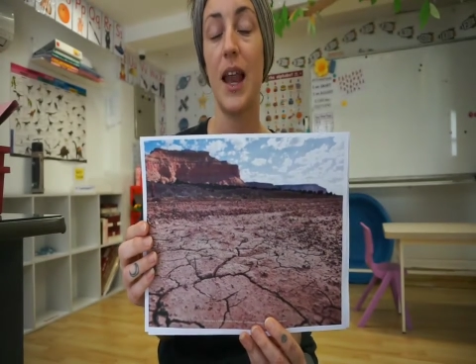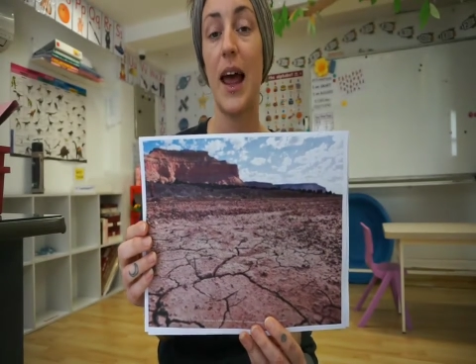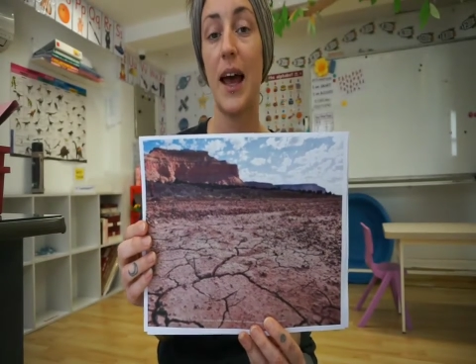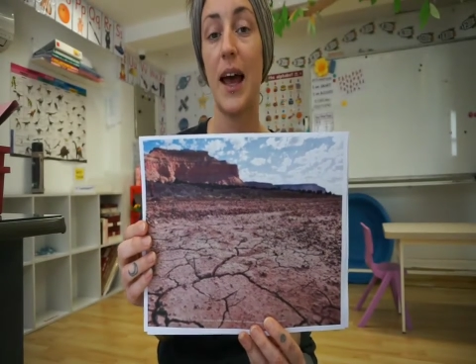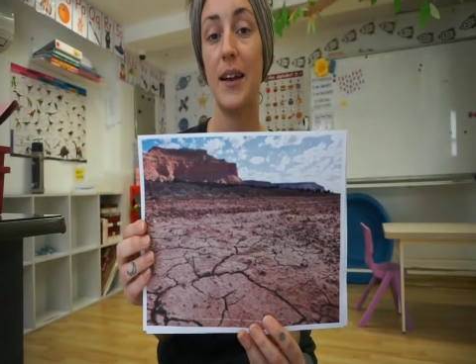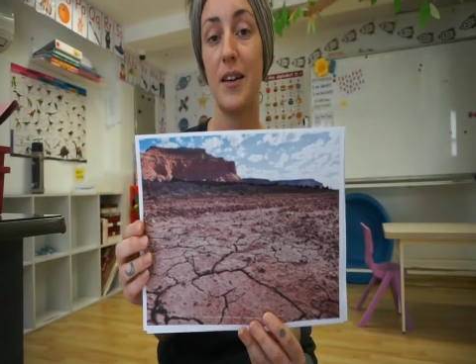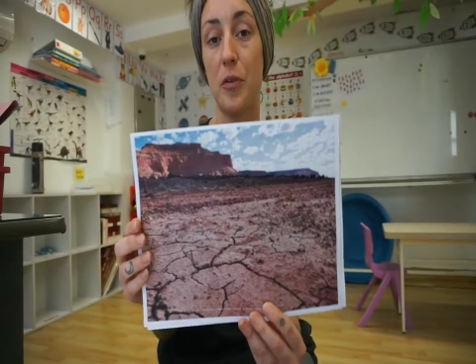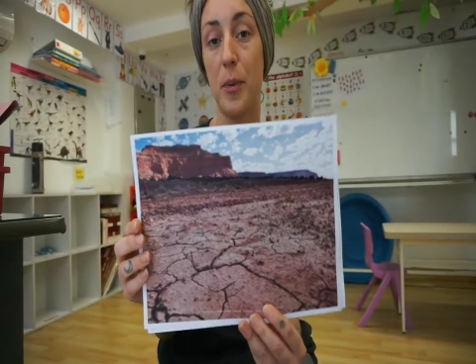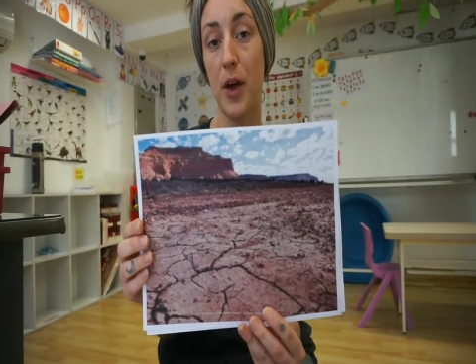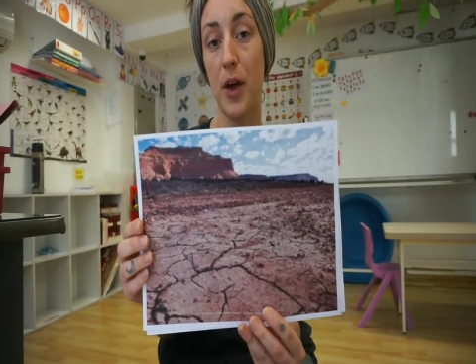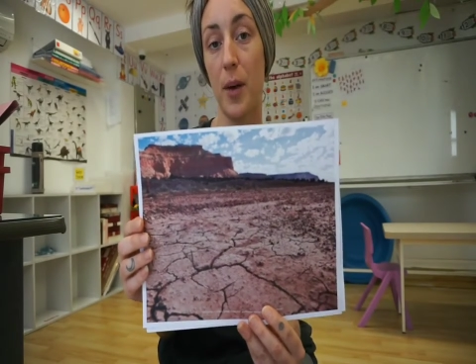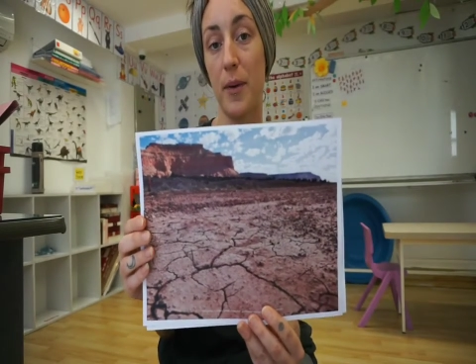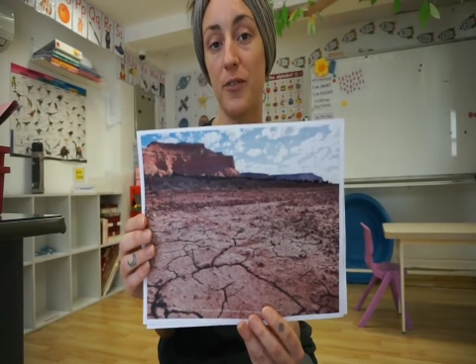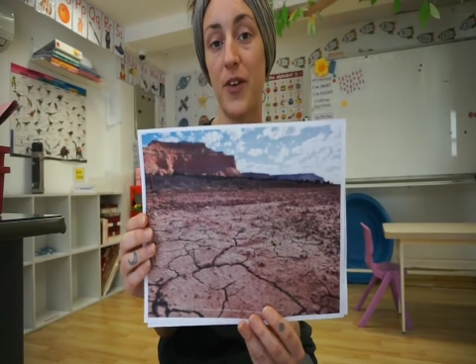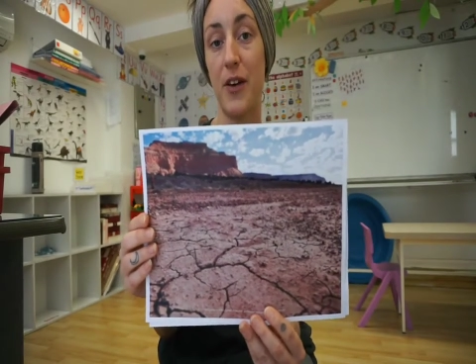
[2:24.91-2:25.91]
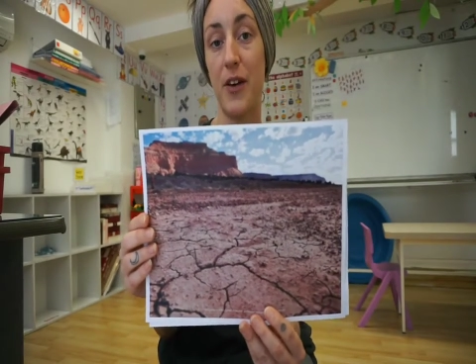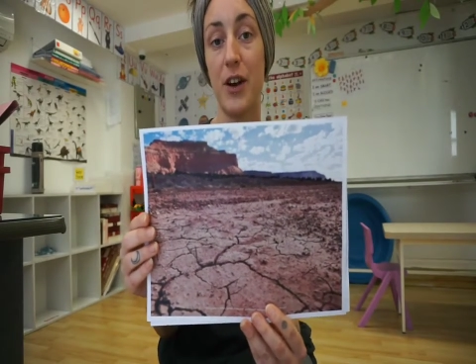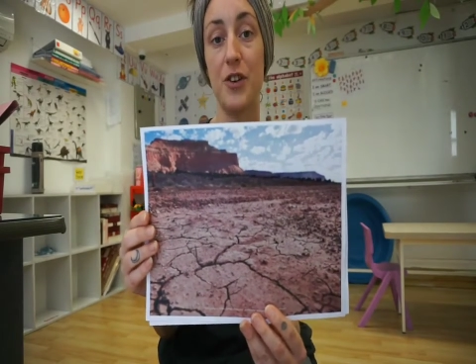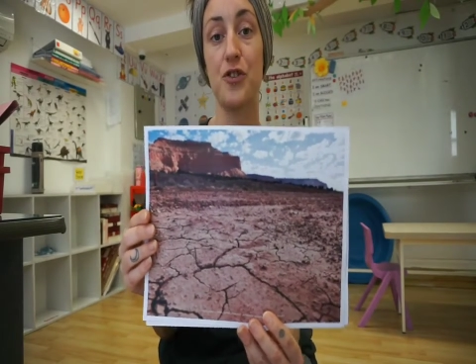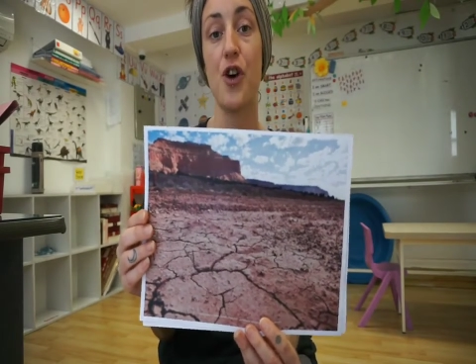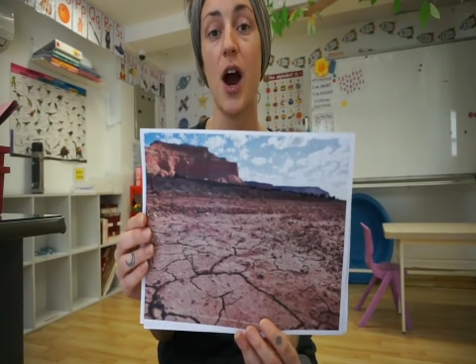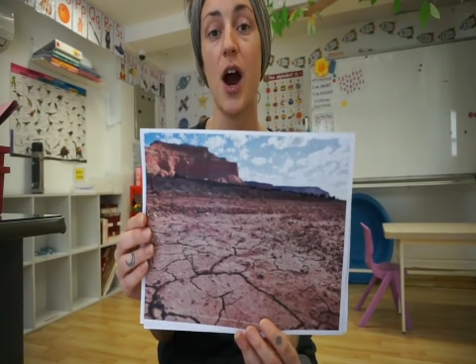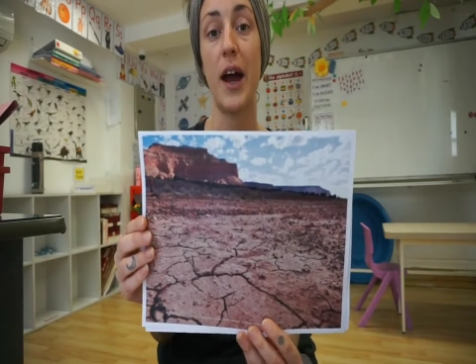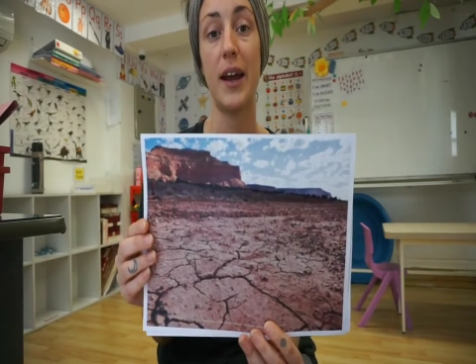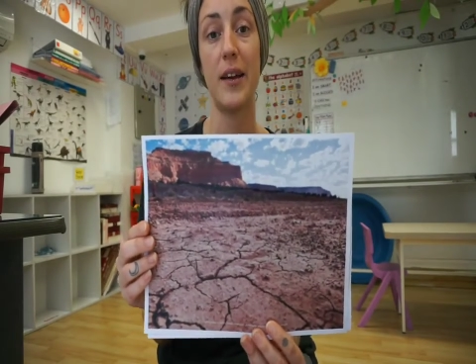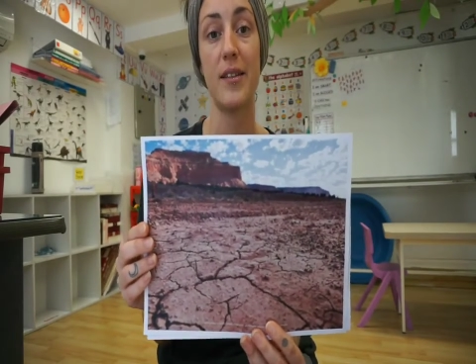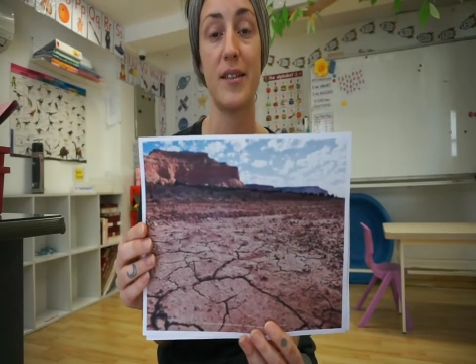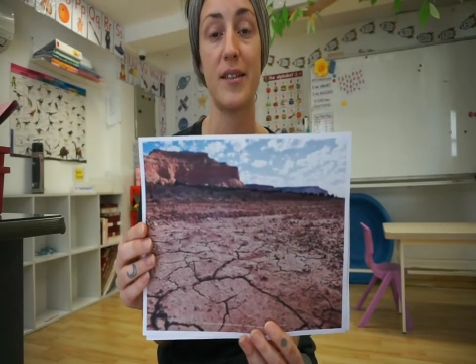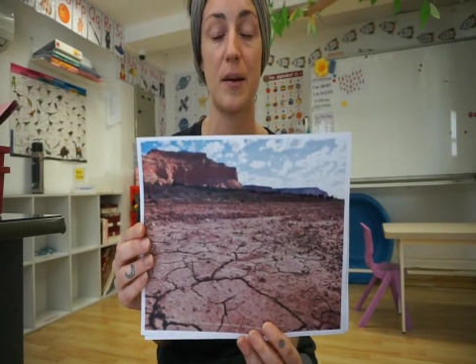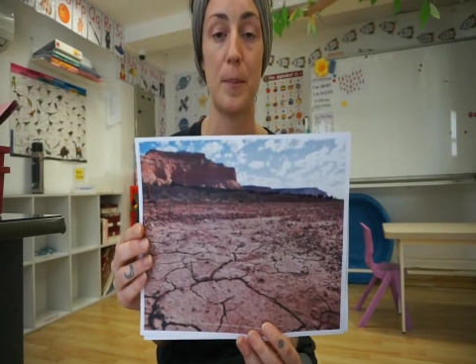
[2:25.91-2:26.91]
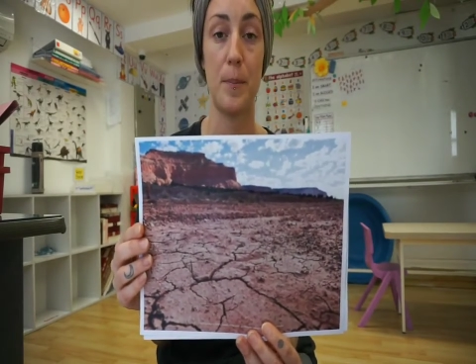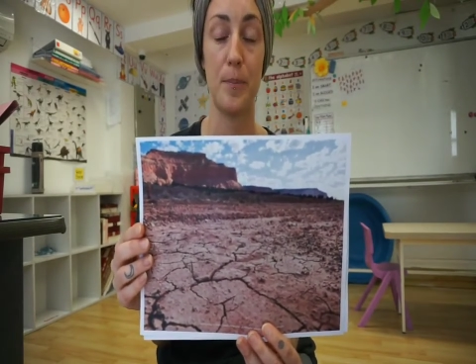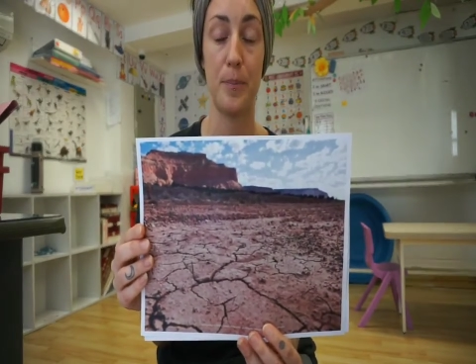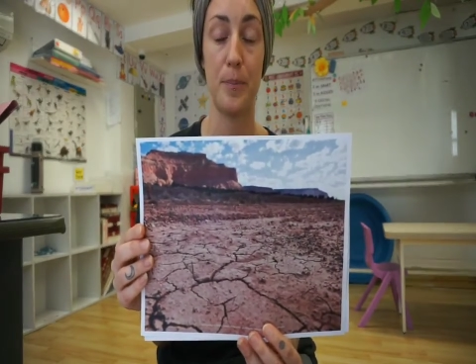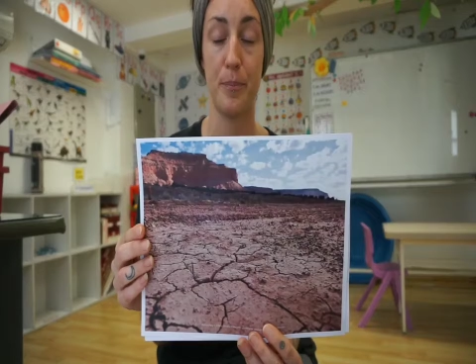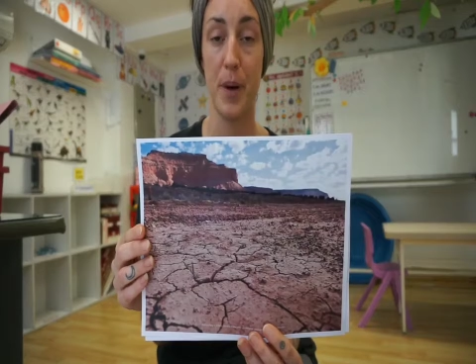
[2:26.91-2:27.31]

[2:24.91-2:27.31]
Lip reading: land is becoming very dry in some